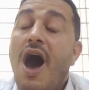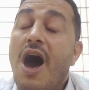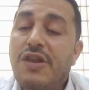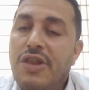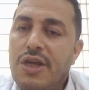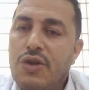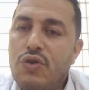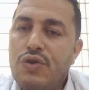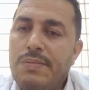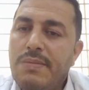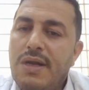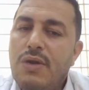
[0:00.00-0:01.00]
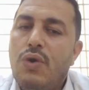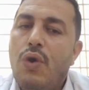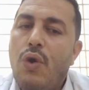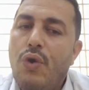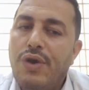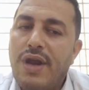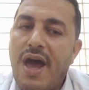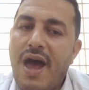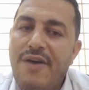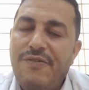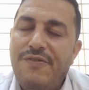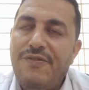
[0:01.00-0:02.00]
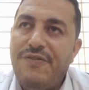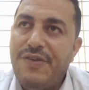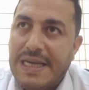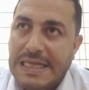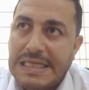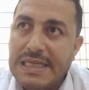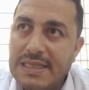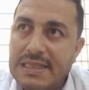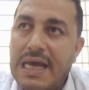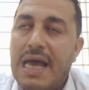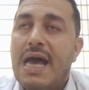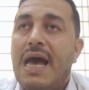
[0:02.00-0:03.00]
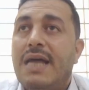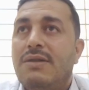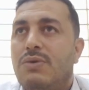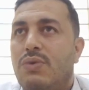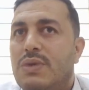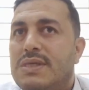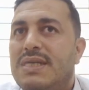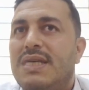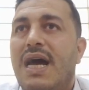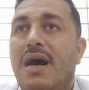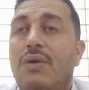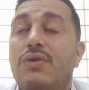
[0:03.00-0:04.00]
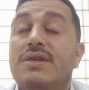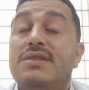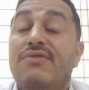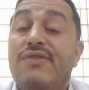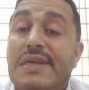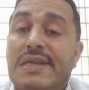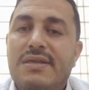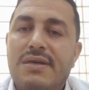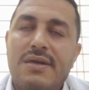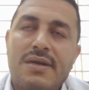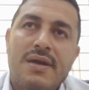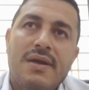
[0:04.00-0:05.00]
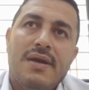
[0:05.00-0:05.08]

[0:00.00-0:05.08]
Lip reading: Are they normal or affected? And we will see how the sphincter